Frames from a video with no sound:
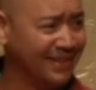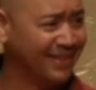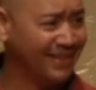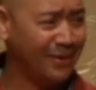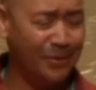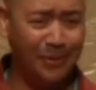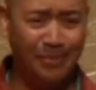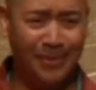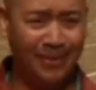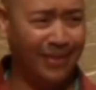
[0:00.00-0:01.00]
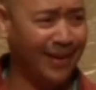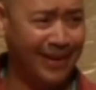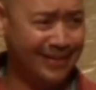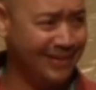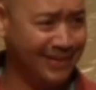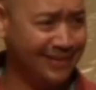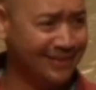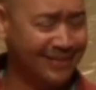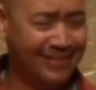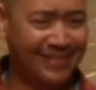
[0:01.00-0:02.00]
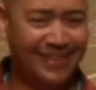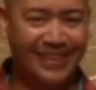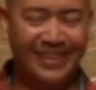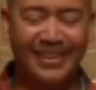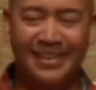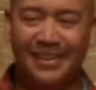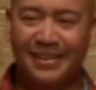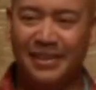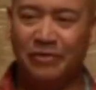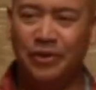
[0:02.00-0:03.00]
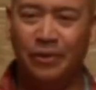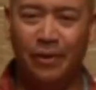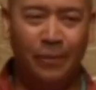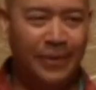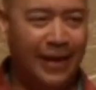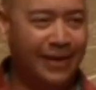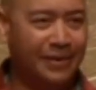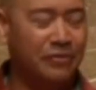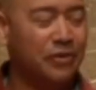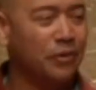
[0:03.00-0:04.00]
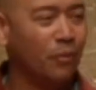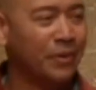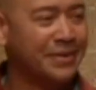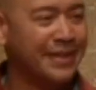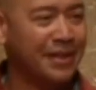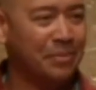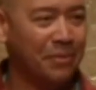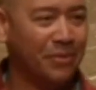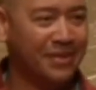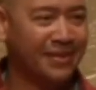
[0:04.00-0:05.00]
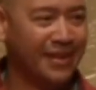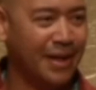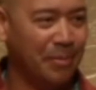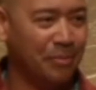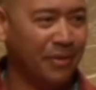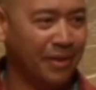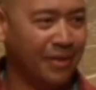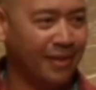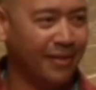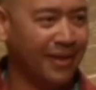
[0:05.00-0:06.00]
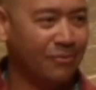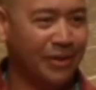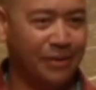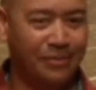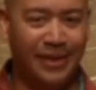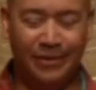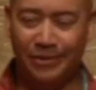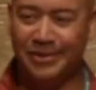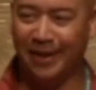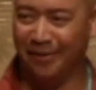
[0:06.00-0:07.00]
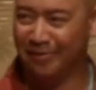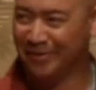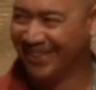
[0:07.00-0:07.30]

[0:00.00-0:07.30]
horrible ideas. Even your worst enemy wouldn't come up with a lot of what you tell yourself.